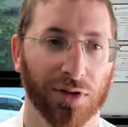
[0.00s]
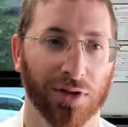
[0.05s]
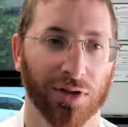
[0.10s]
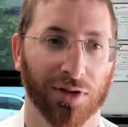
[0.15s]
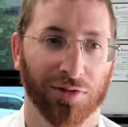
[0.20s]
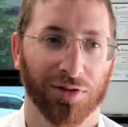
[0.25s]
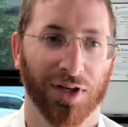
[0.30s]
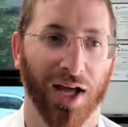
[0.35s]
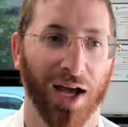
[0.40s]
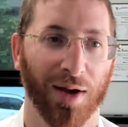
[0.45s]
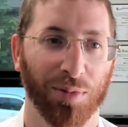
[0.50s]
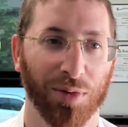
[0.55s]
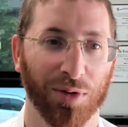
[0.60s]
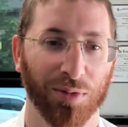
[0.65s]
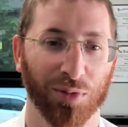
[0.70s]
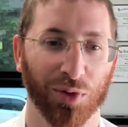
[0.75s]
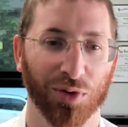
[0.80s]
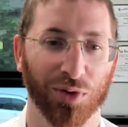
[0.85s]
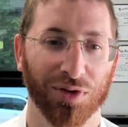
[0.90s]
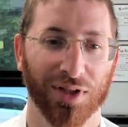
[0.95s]
If you're in a happy
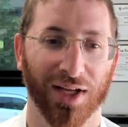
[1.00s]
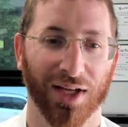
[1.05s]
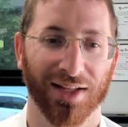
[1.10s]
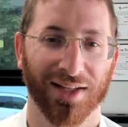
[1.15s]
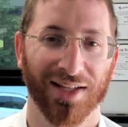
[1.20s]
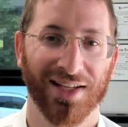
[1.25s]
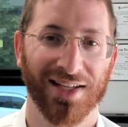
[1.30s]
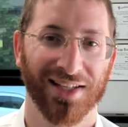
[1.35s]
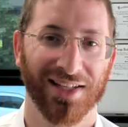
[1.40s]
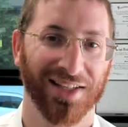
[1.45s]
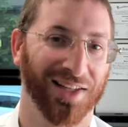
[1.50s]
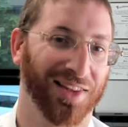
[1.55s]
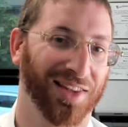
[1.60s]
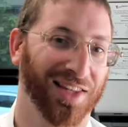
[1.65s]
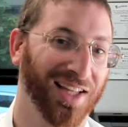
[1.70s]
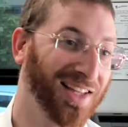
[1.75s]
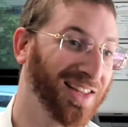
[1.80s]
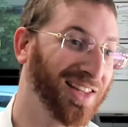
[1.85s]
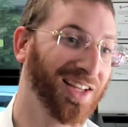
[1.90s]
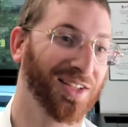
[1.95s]
mood and you
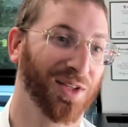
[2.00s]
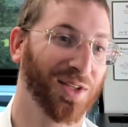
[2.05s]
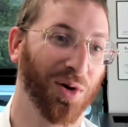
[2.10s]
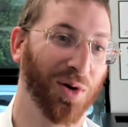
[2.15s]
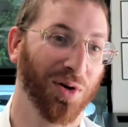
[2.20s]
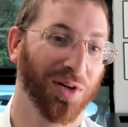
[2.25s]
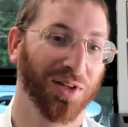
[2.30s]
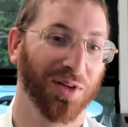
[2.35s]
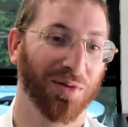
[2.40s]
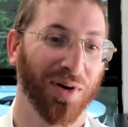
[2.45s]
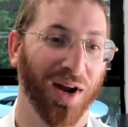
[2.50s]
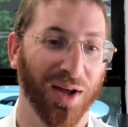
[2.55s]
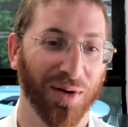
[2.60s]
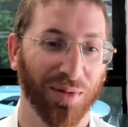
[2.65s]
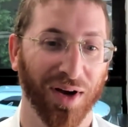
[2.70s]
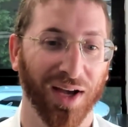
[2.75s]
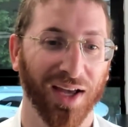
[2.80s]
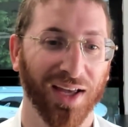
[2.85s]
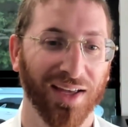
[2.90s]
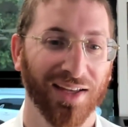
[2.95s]
think things are going the right
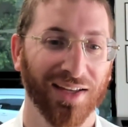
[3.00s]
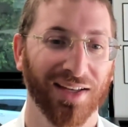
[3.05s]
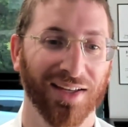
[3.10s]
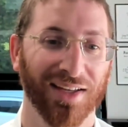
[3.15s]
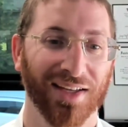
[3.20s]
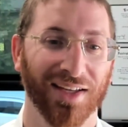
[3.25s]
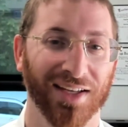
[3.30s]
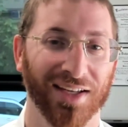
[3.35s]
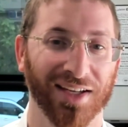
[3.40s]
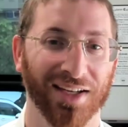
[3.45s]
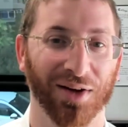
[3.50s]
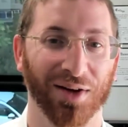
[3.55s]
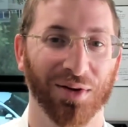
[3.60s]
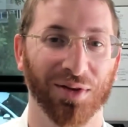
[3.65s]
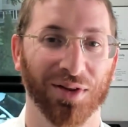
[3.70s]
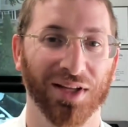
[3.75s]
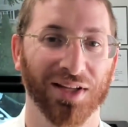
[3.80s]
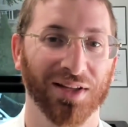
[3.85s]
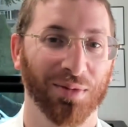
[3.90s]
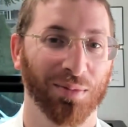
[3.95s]
way,
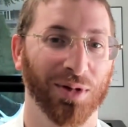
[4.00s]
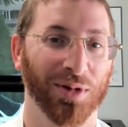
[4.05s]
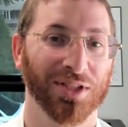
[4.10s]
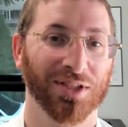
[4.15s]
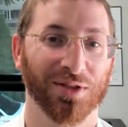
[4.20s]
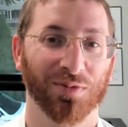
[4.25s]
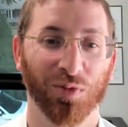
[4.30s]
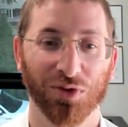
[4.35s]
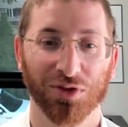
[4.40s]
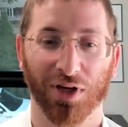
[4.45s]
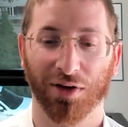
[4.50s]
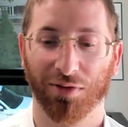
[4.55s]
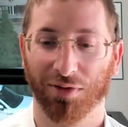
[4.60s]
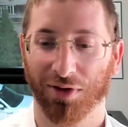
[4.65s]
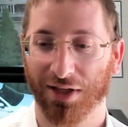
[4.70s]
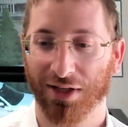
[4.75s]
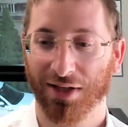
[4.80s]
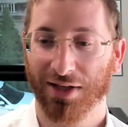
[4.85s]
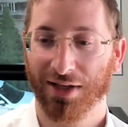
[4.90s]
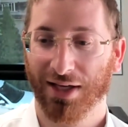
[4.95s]
then the business moves that
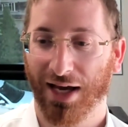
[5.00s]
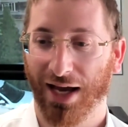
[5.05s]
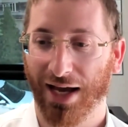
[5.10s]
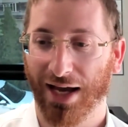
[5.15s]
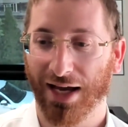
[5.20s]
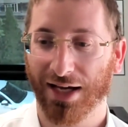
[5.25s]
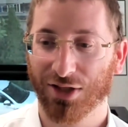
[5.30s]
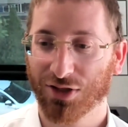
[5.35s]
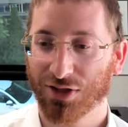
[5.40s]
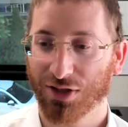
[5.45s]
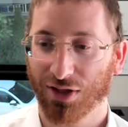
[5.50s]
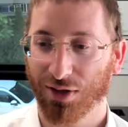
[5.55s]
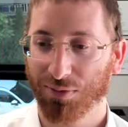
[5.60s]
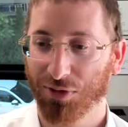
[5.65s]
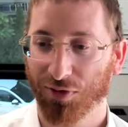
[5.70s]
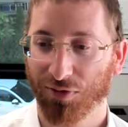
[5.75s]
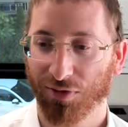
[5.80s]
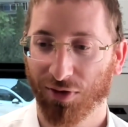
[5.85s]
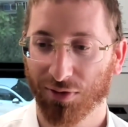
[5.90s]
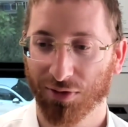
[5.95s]
way. I just hung up
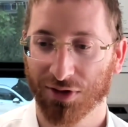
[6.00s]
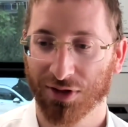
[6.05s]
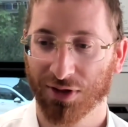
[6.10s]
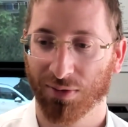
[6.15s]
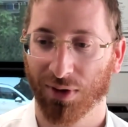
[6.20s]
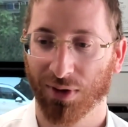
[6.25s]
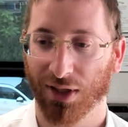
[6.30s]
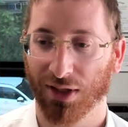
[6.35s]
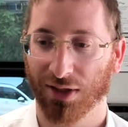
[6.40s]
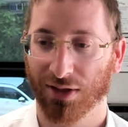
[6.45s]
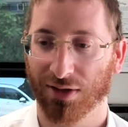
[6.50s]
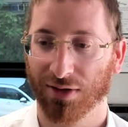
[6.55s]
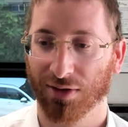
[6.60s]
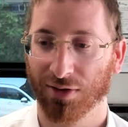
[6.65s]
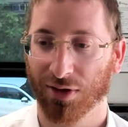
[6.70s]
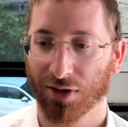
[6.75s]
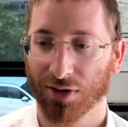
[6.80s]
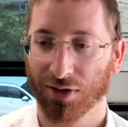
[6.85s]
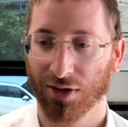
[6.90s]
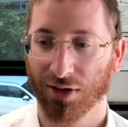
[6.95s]
the phone with somebody
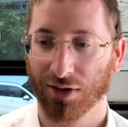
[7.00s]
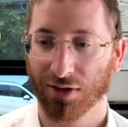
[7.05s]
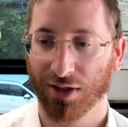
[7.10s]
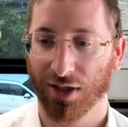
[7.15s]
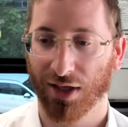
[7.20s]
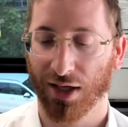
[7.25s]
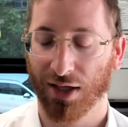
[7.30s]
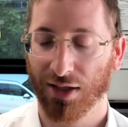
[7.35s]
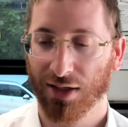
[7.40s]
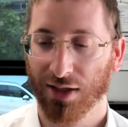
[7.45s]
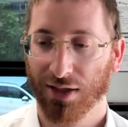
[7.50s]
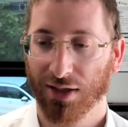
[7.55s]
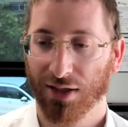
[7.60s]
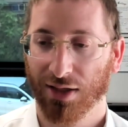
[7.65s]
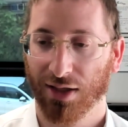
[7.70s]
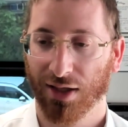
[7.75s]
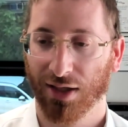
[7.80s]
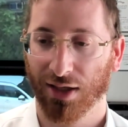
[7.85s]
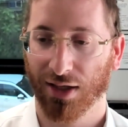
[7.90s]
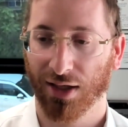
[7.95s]
earlier today,
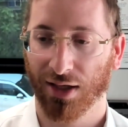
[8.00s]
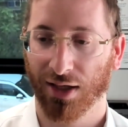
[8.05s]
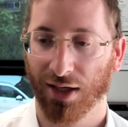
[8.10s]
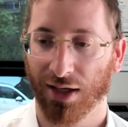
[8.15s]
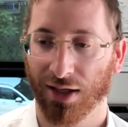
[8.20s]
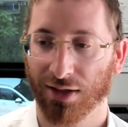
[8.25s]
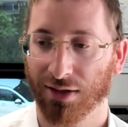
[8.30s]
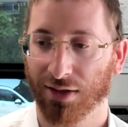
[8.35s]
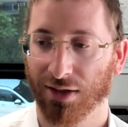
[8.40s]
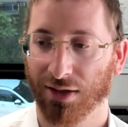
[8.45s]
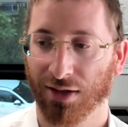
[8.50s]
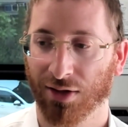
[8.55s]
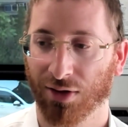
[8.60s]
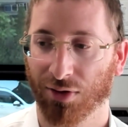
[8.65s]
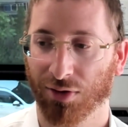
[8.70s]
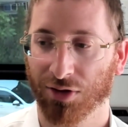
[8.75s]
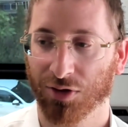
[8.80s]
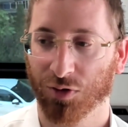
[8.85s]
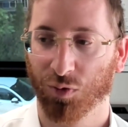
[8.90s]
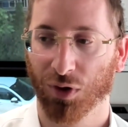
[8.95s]
and
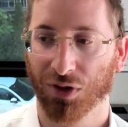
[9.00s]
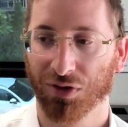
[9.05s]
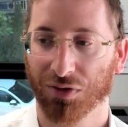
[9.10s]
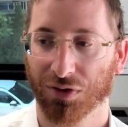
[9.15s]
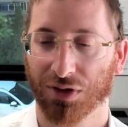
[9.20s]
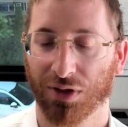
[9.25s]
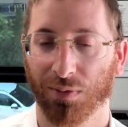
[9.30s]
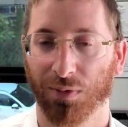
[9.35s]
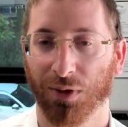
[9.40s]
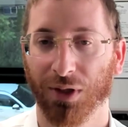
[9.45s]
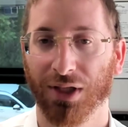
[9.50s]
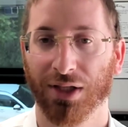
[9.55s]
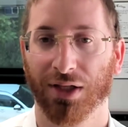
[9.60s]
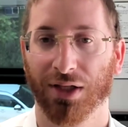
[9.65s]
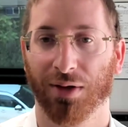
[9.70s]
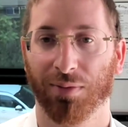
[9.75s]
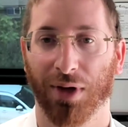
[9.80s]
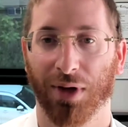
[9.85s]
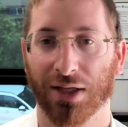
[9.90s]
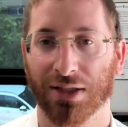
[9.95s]
his books was completely
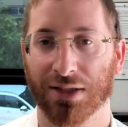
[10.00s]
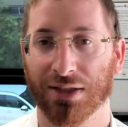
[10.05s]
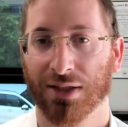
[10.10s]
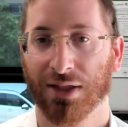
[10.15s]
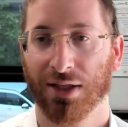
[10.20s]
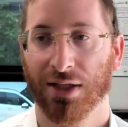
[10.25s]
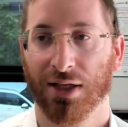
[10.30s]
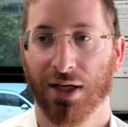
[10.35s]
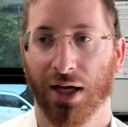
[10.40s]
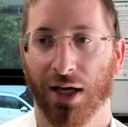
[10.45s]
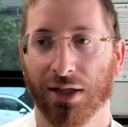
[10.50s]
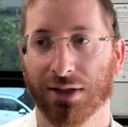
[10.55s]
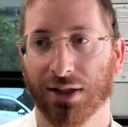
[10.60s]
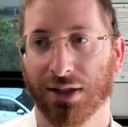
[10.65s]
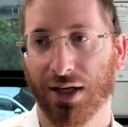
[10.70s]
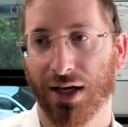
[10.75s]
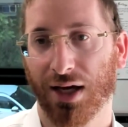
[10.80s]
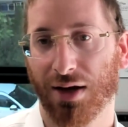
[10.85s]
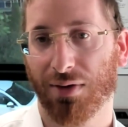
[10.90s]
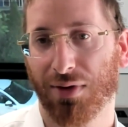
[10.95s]
in a mess. He's
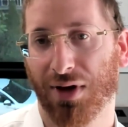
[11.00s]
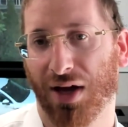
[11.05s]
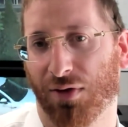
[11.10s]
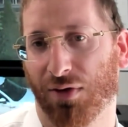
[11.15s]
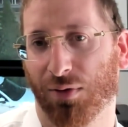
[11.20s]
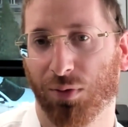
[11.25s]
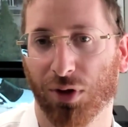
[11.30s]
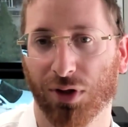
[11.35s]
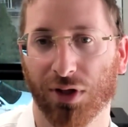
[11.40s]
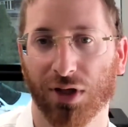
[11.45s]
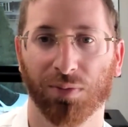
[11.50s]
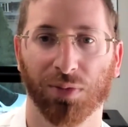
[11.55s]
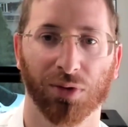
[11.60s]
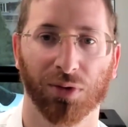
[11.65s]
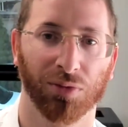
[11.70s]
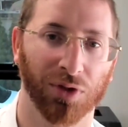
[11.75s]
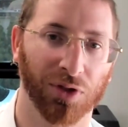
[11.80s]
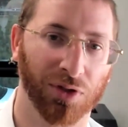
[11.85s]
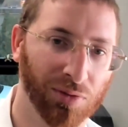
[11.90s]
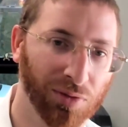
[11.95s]
like, "Yeah, we have a bookkeeper,
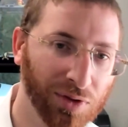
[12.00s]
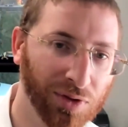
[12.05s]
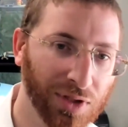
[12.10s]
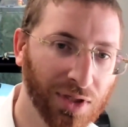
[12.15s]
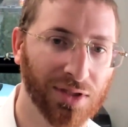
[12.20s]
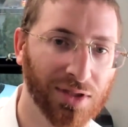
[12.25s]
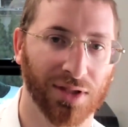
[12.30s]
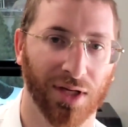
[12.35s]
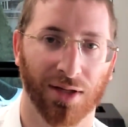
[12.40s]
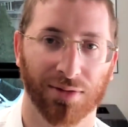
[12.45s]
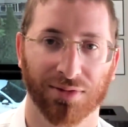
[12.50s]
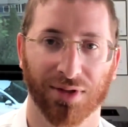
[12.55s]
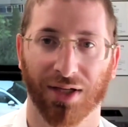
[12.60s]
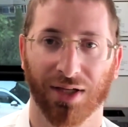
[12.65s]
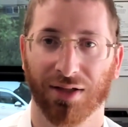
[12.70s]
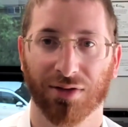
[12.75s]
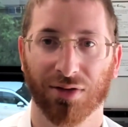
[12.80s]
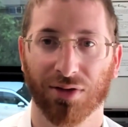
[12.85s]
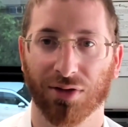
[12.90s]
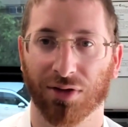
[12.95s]
we do it this." I was
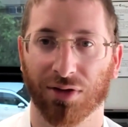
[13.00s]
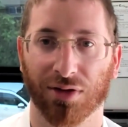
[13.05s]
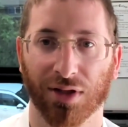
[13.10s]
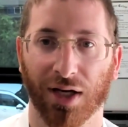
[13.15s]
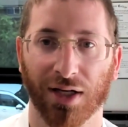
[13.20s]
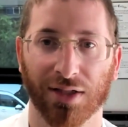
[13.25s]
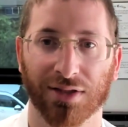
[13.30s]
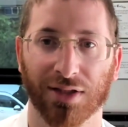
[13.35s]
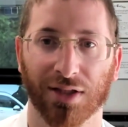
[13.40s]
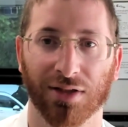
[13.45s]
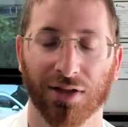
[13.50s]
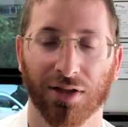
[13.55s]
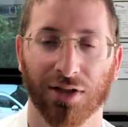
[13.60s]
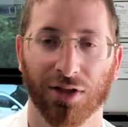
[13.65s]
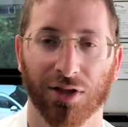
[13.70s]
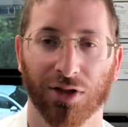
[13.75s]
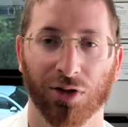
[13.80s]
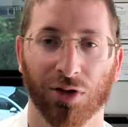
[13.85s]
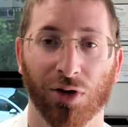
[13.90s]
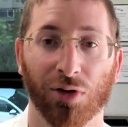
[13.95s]
like, "Look," I said,
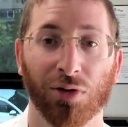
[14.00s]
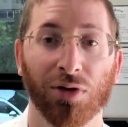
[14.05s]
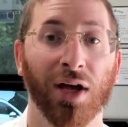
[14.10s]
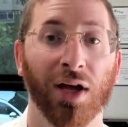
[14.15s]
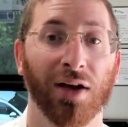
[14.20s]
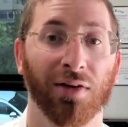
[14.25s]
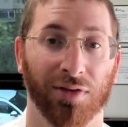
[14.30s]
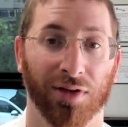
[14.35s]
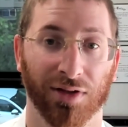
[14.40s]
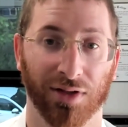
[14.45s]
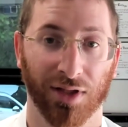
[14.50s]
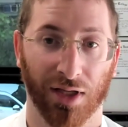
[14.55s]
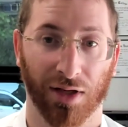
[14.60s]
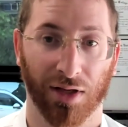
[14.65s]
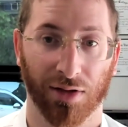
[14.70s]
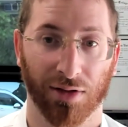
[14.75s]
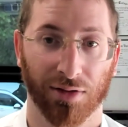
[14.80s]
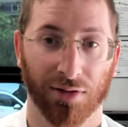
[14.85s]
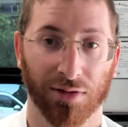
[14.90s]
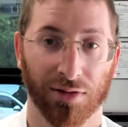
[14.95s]
"you don't have the
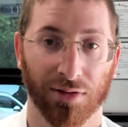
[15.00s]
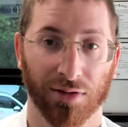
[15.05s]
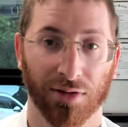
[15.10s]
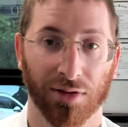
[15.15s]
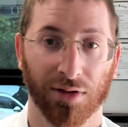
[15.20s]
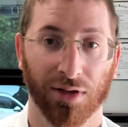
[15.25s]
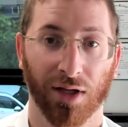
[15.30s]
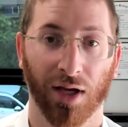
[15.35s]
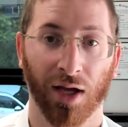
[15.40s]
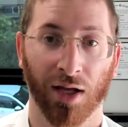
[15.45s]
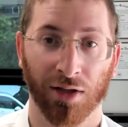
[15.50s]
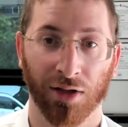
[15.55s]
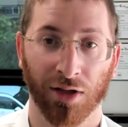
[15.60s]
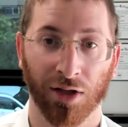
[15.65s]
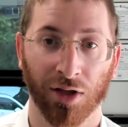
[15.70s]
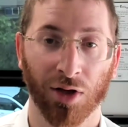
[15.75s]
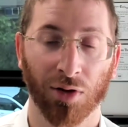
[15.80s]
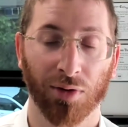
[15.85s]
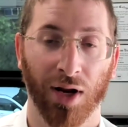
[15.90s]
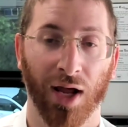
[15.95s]
data, and
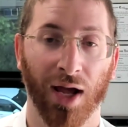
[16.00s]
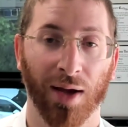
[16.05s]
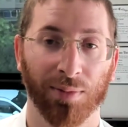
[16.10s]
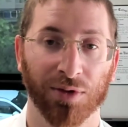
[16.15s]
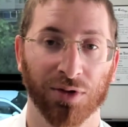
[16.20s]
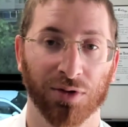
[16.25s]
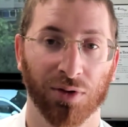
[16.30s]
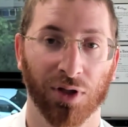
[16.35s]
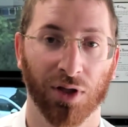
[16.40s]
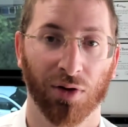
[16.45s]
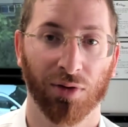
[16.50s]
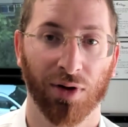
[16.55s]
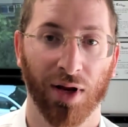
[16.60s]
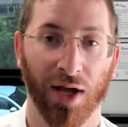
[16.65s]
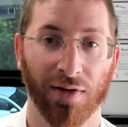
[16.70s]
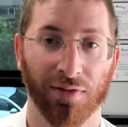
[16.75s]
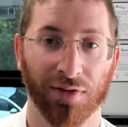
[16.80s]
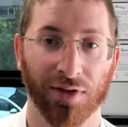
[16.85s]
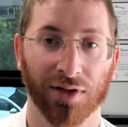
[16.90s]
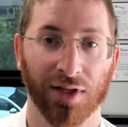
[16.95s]
you know what happens when you don't
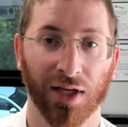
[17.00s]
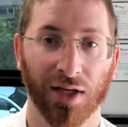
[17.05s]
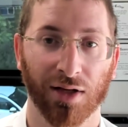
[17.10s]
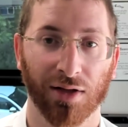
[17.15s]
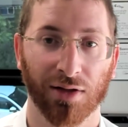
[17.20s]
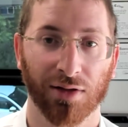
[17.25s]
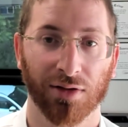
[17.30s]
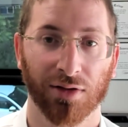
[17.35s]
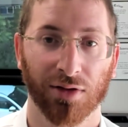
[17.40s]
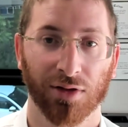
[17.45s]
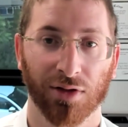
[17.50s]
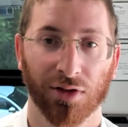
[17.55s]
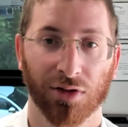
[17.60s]
have the data?